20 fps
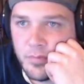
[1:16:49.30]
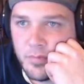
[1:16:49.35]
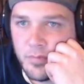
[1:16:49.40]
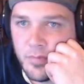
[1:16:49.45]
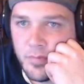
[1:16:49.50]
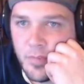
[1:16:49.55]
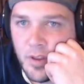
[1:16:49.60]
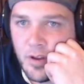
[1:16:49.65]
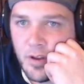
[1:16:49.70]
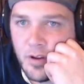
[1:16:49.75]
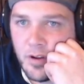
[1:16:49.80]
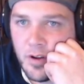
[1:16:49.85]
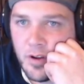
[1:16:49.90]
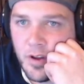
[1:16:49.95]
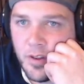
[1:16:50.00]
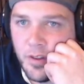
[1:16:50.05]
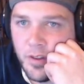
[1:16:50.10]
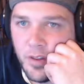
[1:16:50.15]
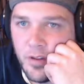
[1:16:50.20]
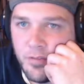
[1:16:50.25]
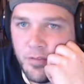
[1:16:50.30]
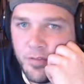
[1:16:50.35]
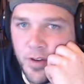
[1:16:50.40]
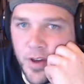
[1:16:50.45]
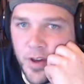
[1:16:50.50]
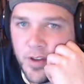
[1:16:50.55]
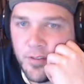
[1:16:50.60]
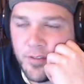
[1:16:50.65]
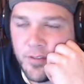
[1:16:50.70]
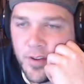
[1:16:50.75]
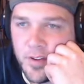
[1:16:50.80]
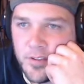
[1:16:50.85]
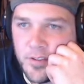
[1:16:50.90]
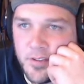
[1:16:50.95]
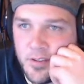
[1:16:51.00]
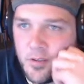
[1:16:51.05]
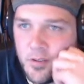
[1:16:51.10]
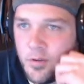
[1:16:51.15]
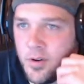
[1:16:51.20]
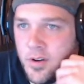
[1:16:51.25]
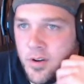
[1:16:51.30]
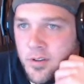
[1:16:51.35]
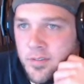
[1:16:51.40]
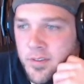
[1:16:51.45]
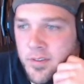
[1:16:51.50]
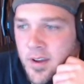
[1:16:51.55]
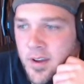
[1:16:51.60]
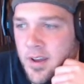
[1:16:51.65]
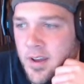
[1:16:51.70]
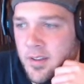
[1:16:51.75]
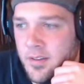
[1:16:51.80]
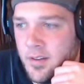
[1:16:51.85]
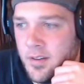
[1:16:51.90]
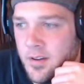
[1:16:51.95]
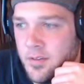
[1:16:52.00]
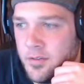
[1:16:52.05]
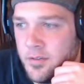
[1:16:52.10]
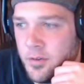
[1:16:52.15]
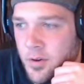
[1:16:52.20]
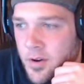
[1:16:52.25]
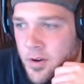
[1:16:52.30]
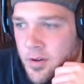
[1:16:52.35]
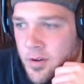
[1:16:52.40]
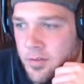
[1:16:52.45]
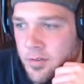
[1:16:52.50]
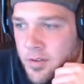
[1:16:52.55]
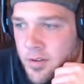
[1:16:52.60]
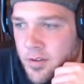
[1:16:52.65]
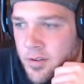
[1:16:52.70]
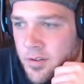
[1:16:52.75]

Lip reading: But I love Final Fantasy 12. I love 12.